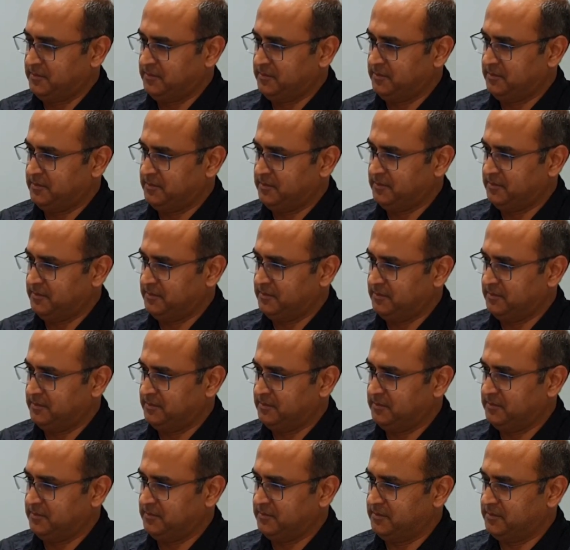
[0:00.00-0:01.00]

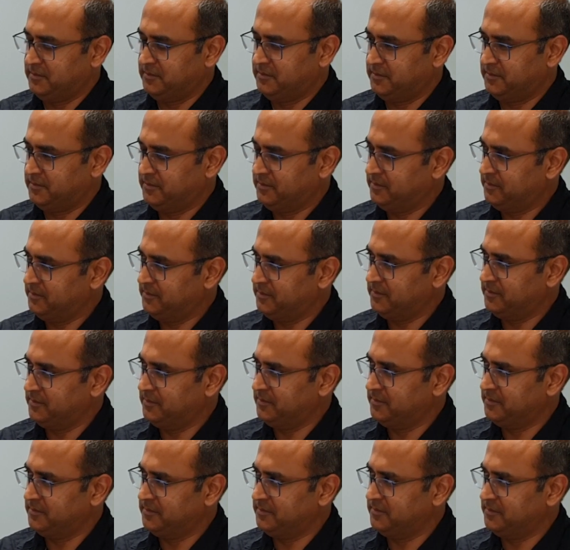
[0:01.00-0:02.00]

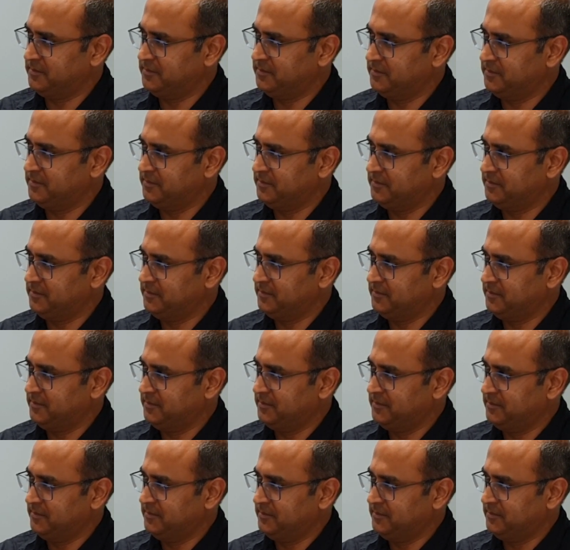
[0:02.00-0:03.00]

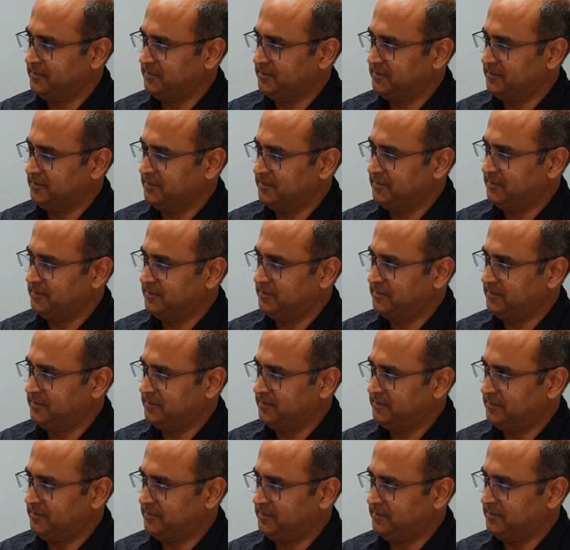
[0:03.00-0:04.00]

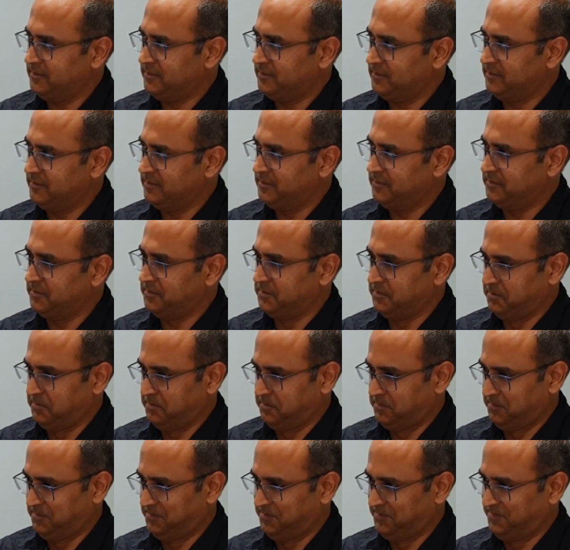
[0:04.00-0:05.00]

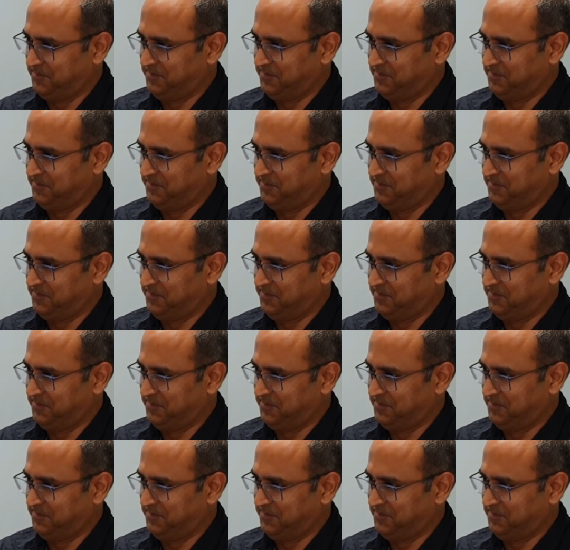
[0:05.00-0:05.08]
(not speaking)